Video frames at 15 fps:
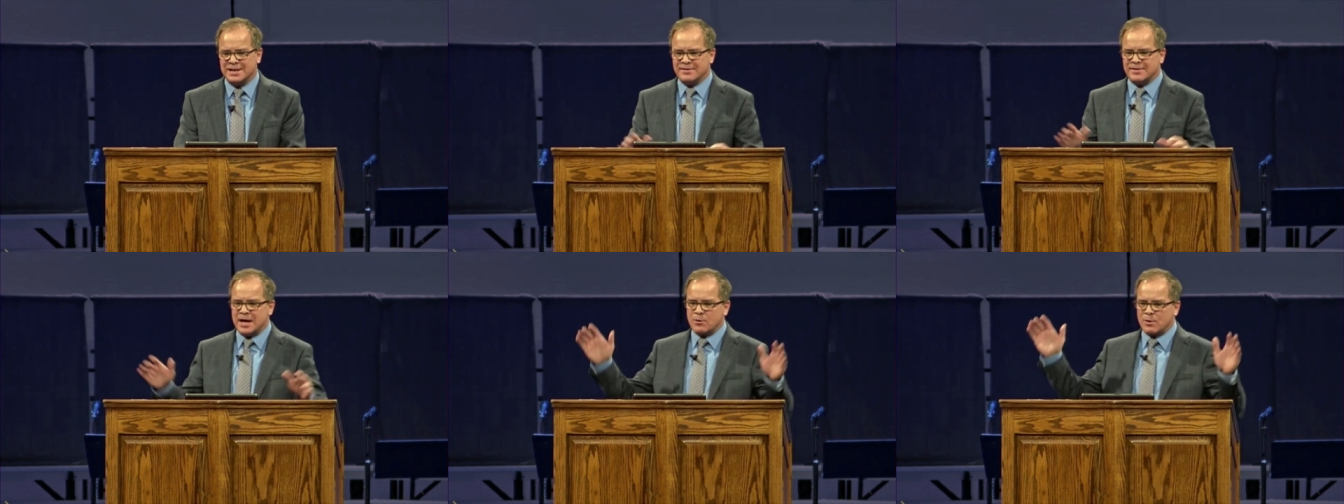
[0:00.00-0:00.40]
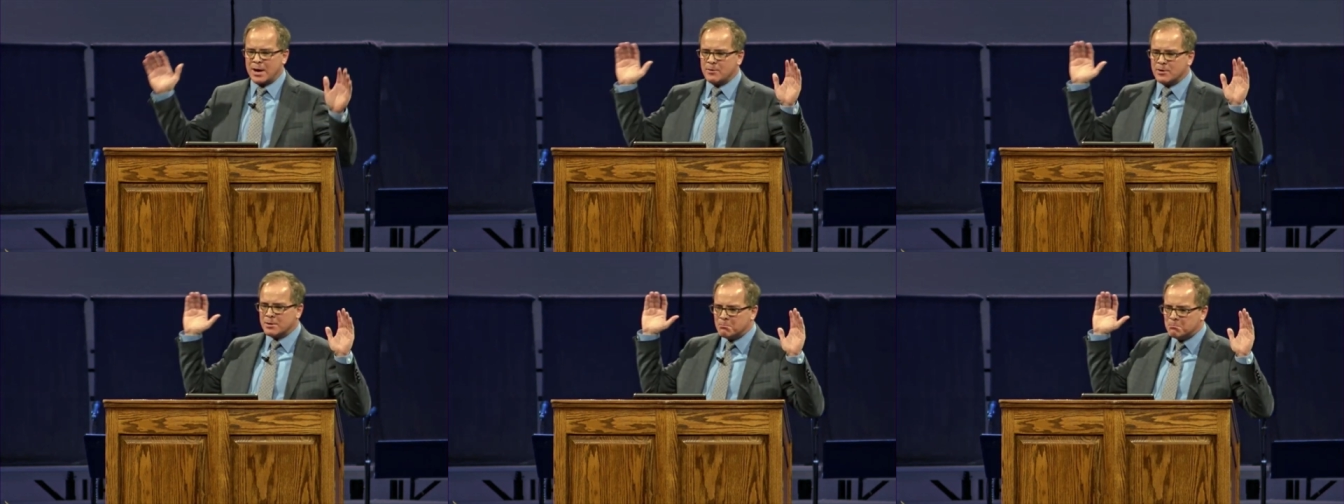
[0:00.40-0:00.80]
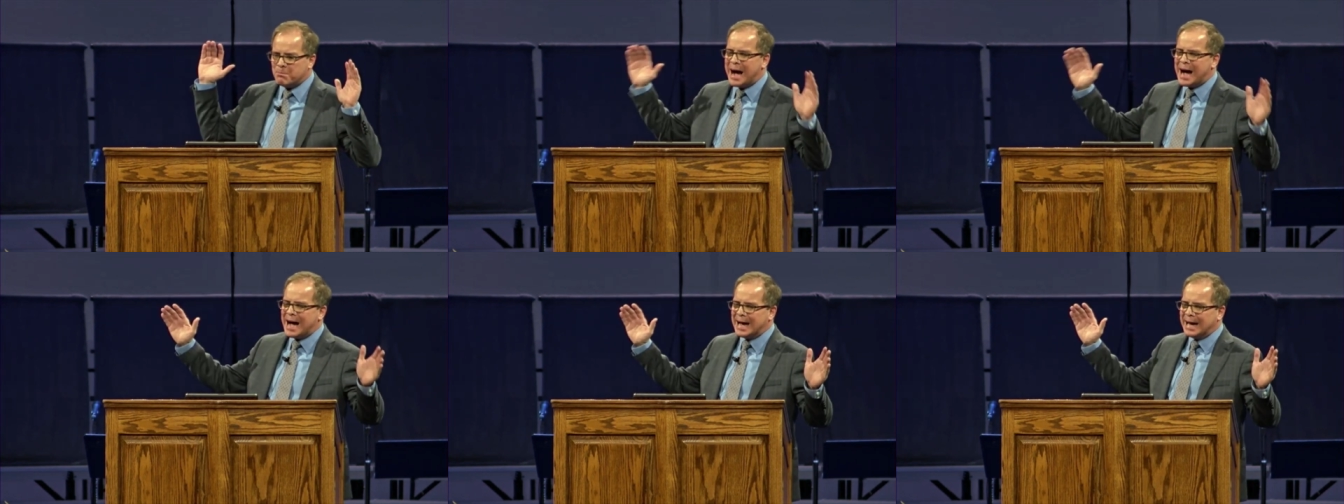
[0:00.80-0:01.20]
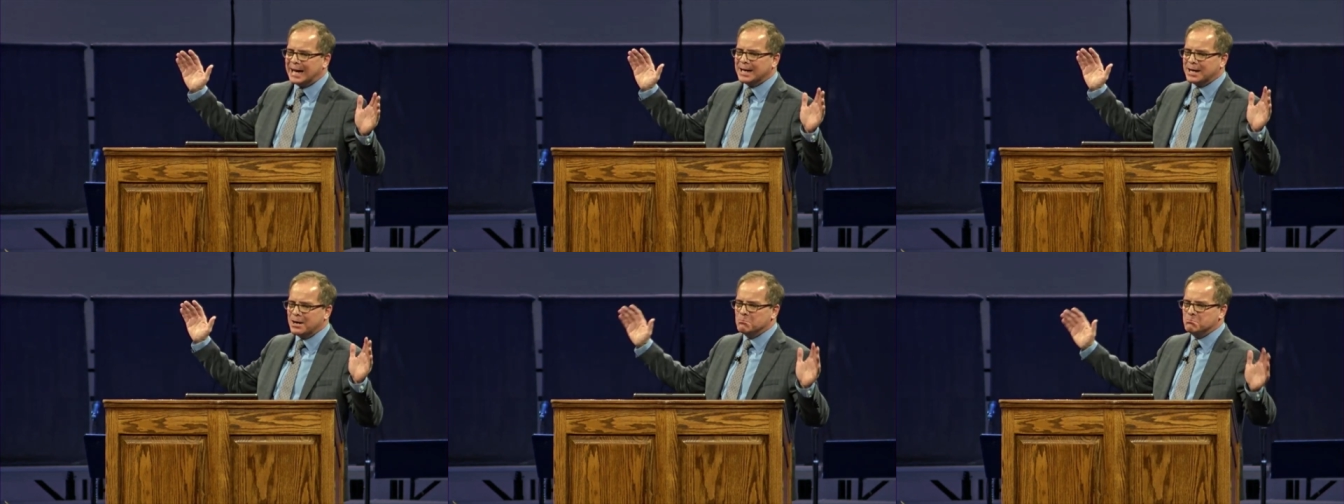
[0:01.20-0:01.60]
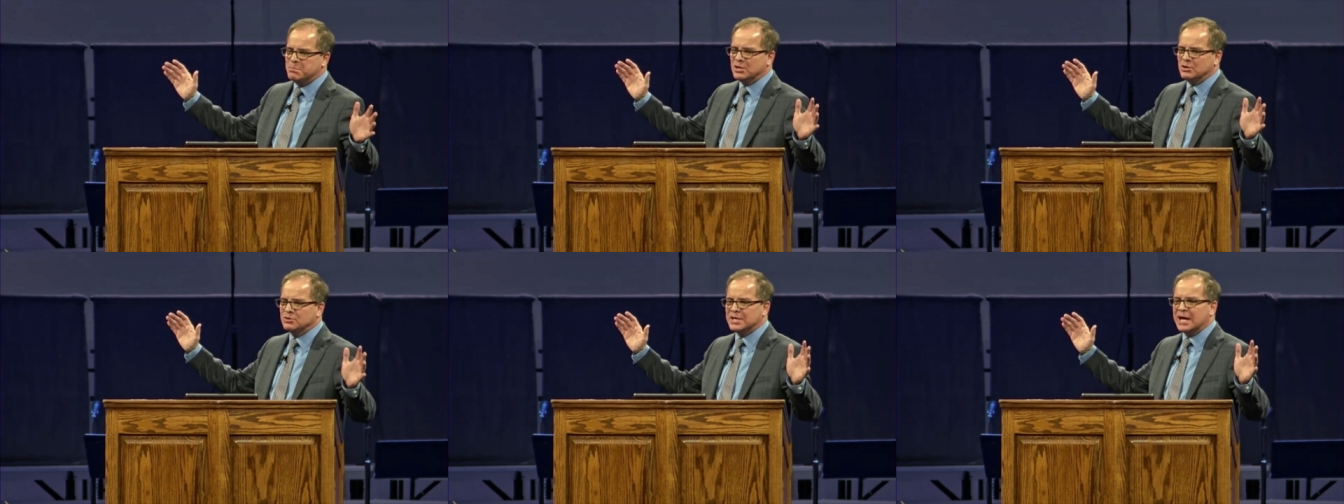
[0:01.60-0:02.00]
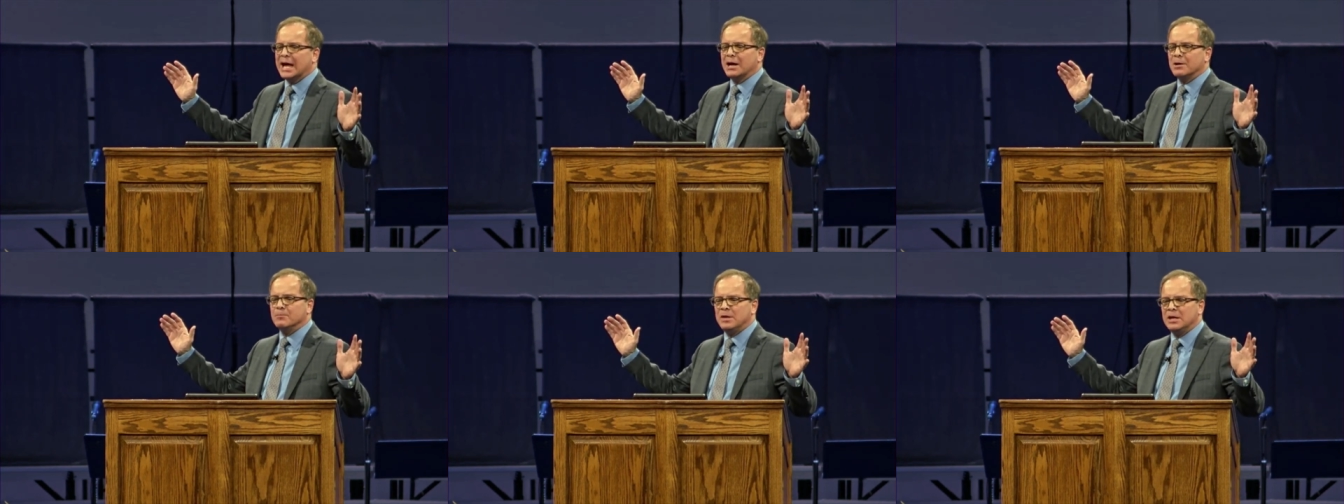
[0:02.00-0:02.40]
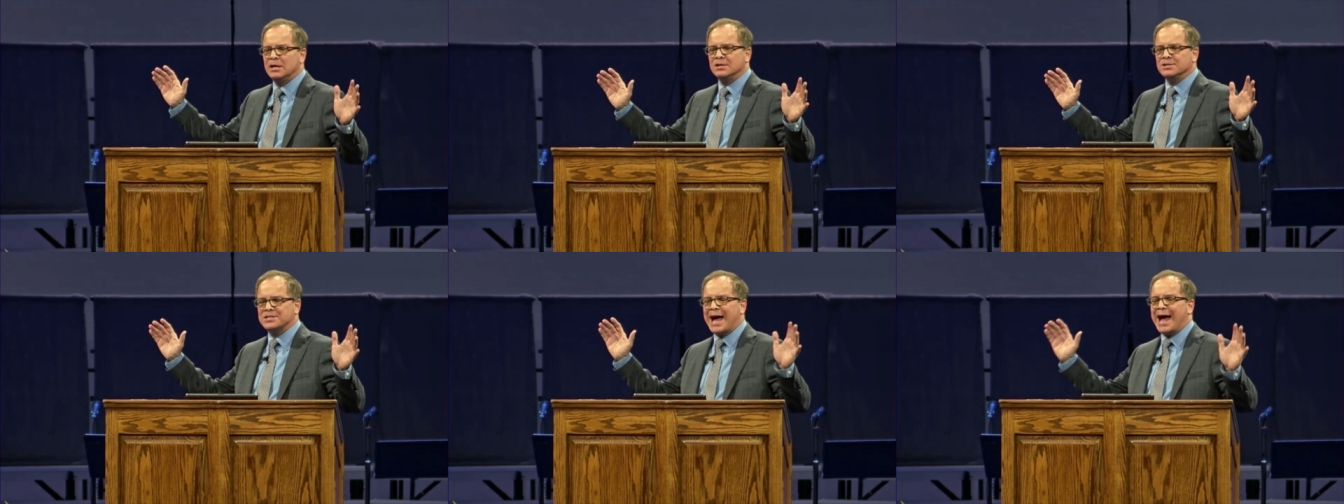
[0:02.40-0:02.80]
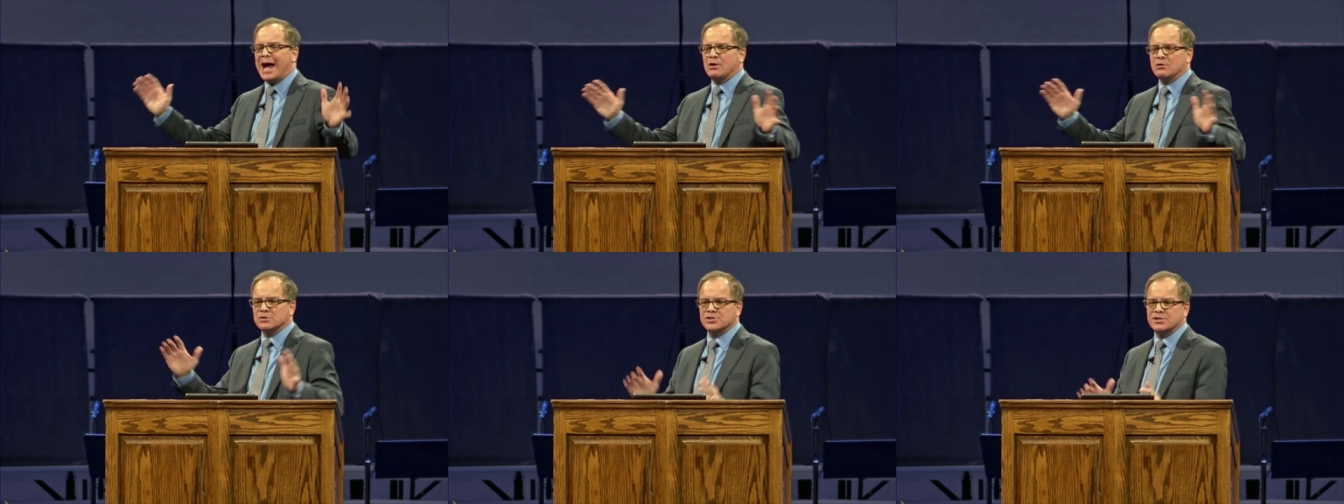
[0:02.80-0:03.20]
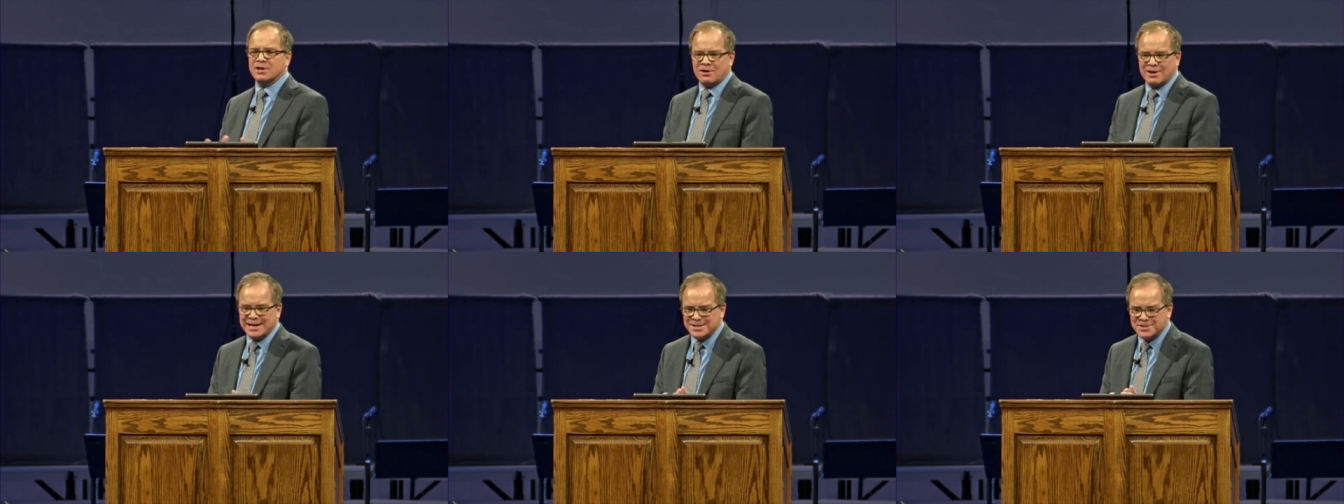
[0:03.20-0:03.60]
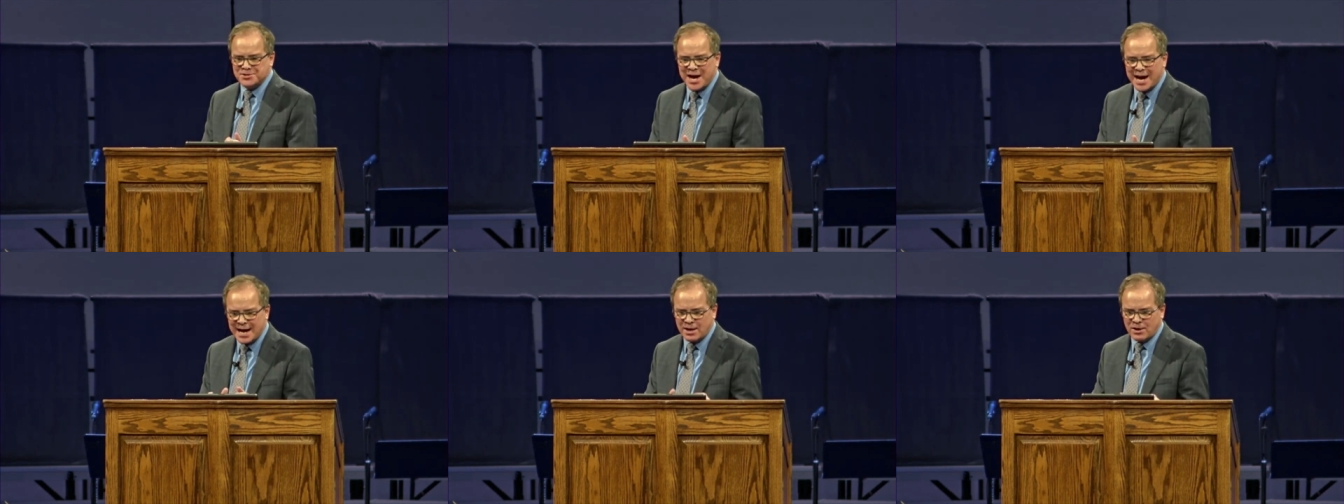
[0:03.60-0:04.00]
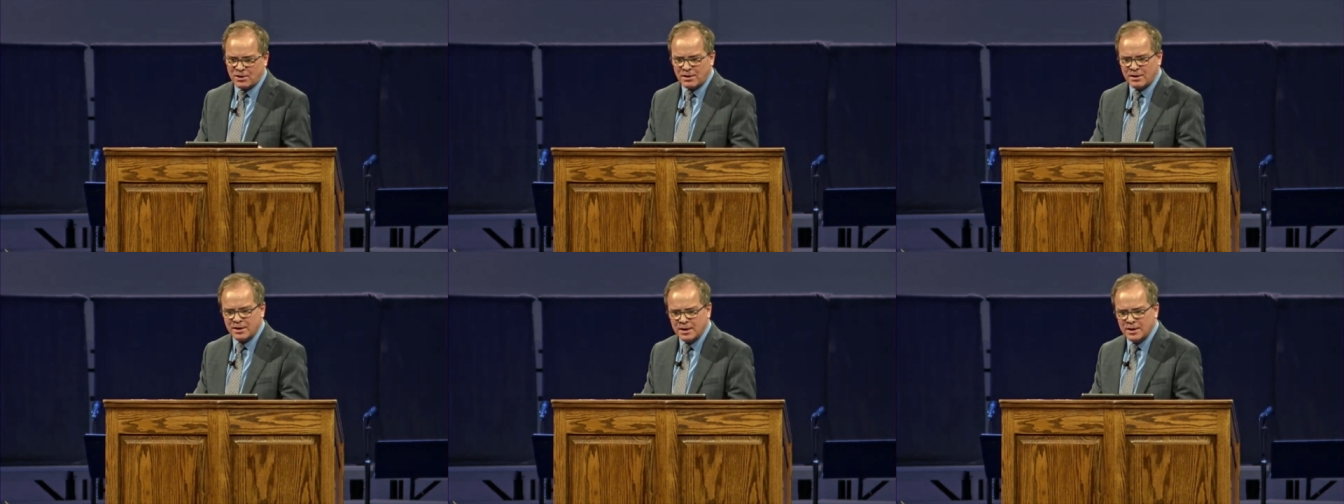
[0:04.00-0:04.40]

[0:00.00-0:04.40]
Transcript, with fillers: They were able to buy a building to house their entire